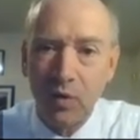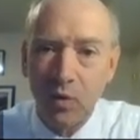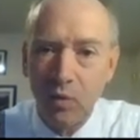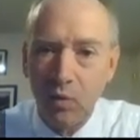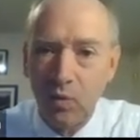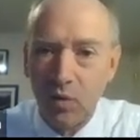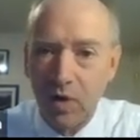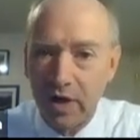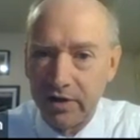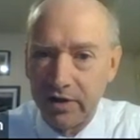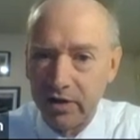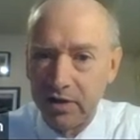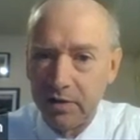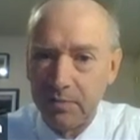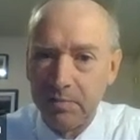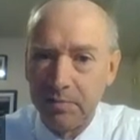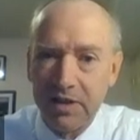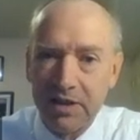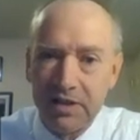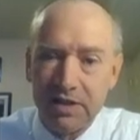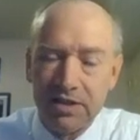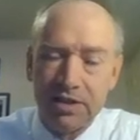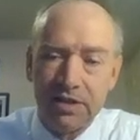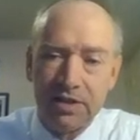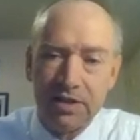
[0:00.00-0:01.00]
water
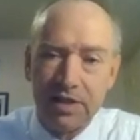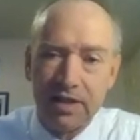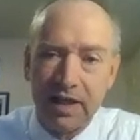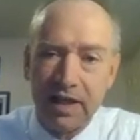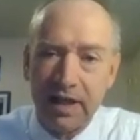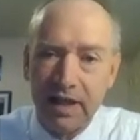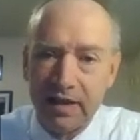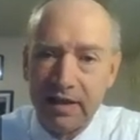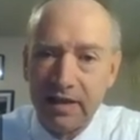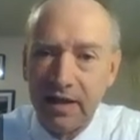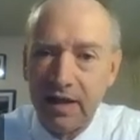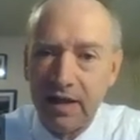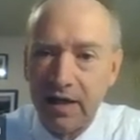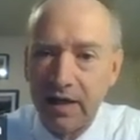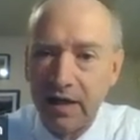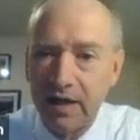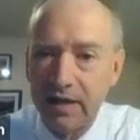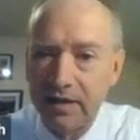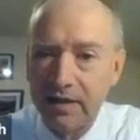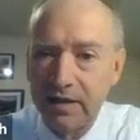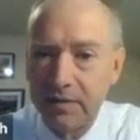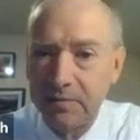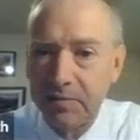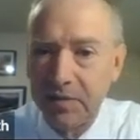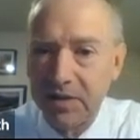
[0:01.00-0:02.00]
depletion and high
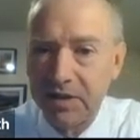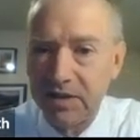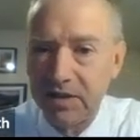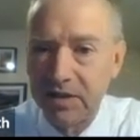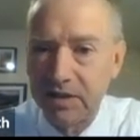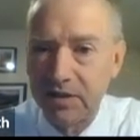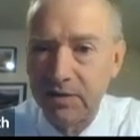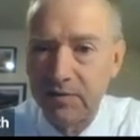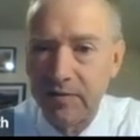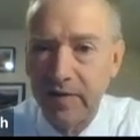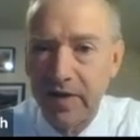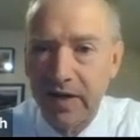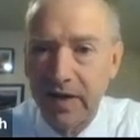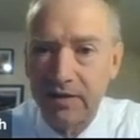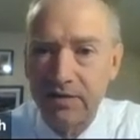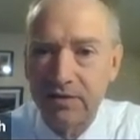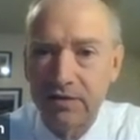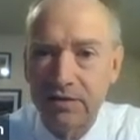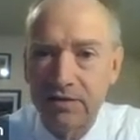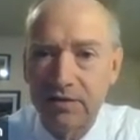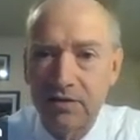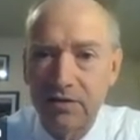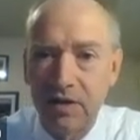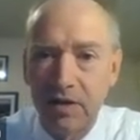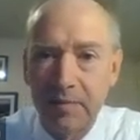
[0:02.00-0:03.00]
emissions
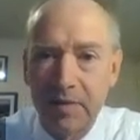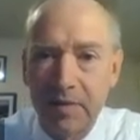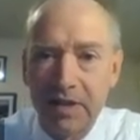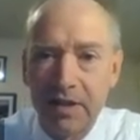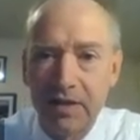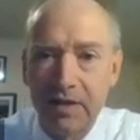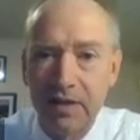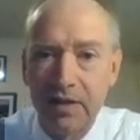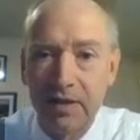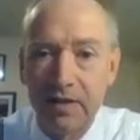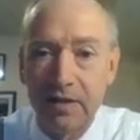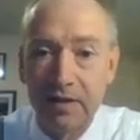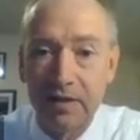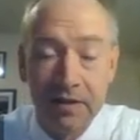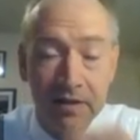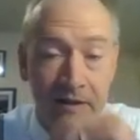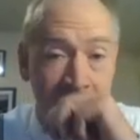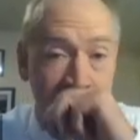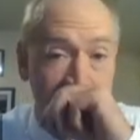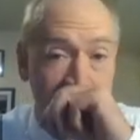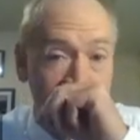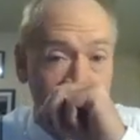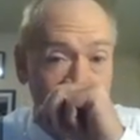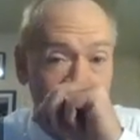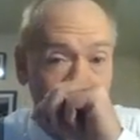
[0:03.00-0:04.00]
factors coming in.
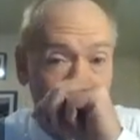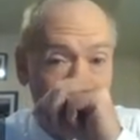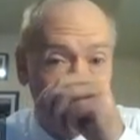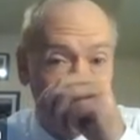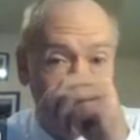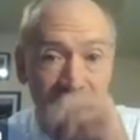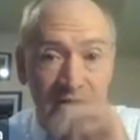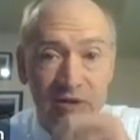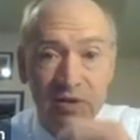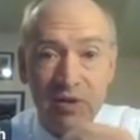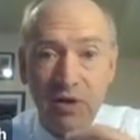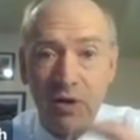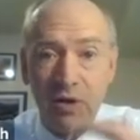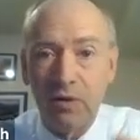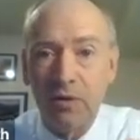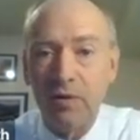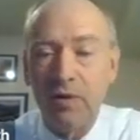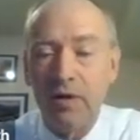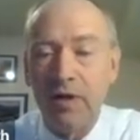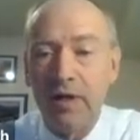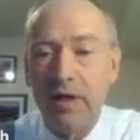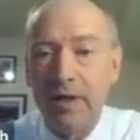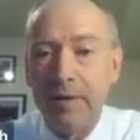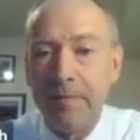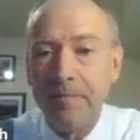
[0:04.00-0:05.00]

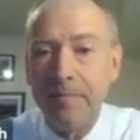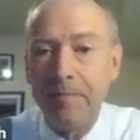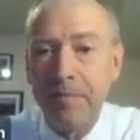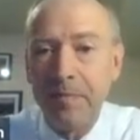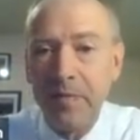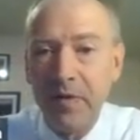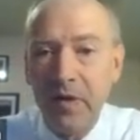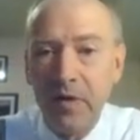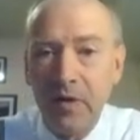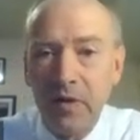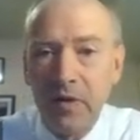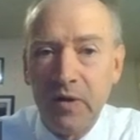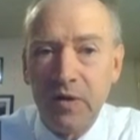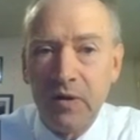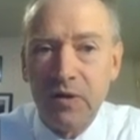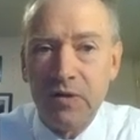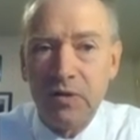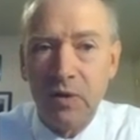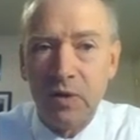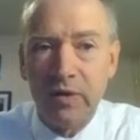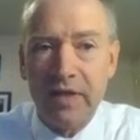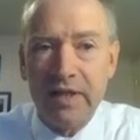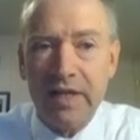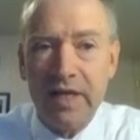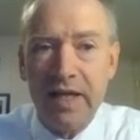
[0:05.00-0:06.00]
So
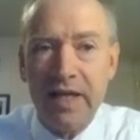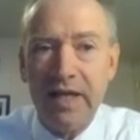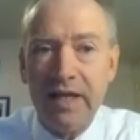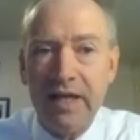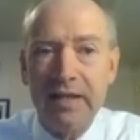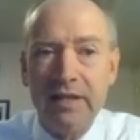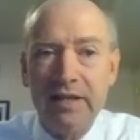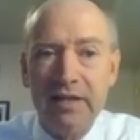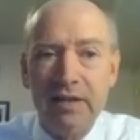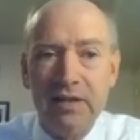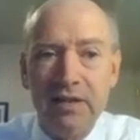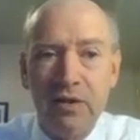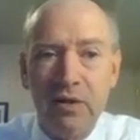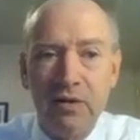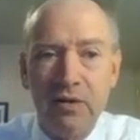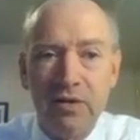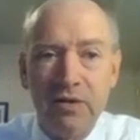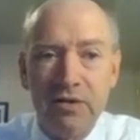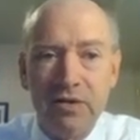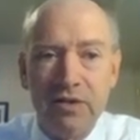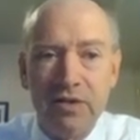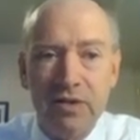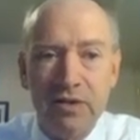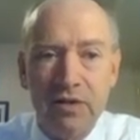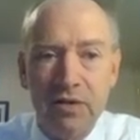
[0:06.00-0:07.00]
in the end,
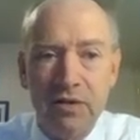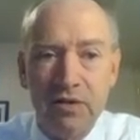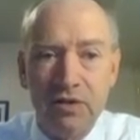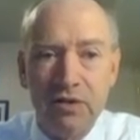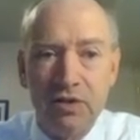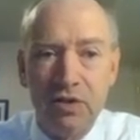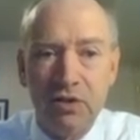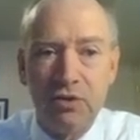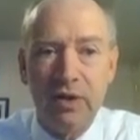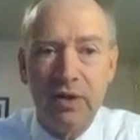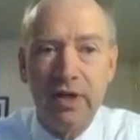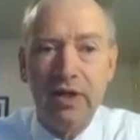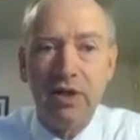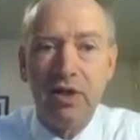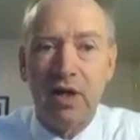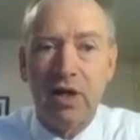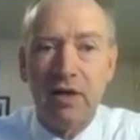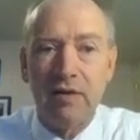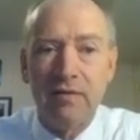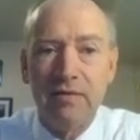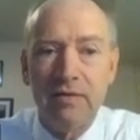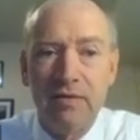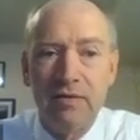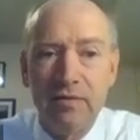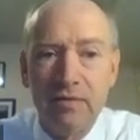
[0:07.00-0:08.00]
there's a
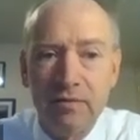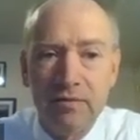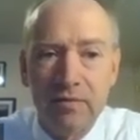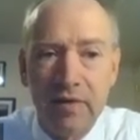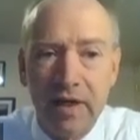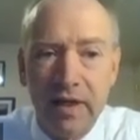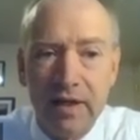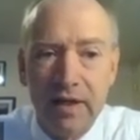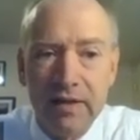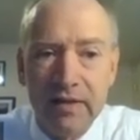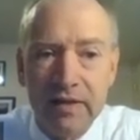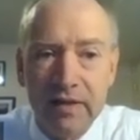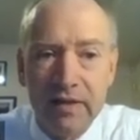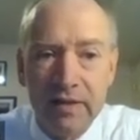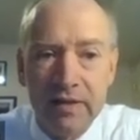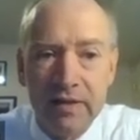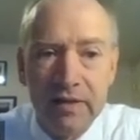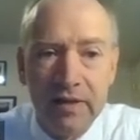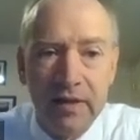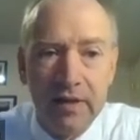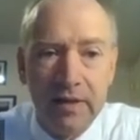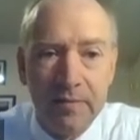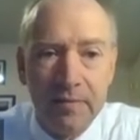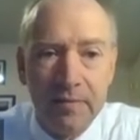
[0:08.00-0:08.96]
trade-off, right? That